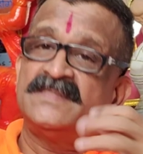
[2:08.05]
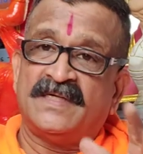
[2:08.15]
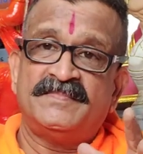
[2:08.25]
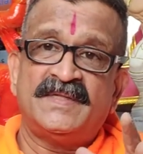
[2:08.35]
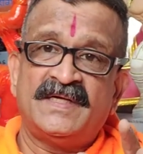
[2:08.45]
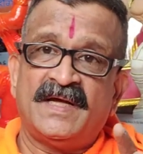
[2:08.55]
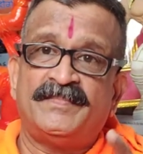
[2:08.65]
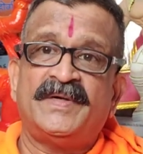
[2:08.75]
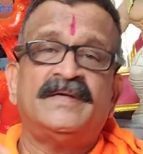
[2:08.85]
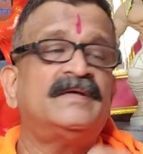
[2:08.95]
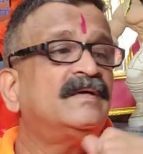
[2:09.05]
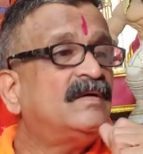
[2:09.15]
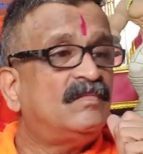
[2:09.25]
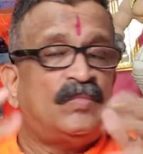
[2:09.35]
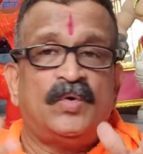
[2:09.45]
Same thing happened,
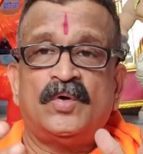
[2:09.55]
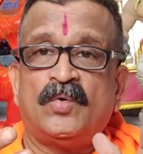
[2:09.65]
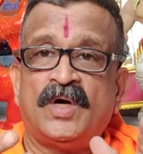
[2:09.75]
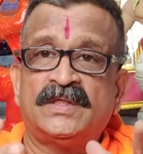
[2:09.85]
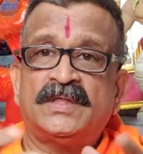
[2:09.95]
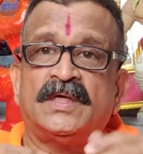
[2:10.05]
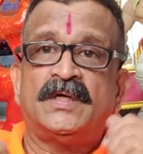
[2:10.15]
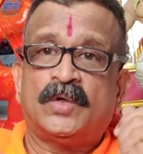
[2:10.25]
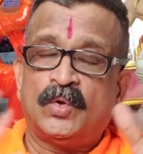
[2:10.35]
more water,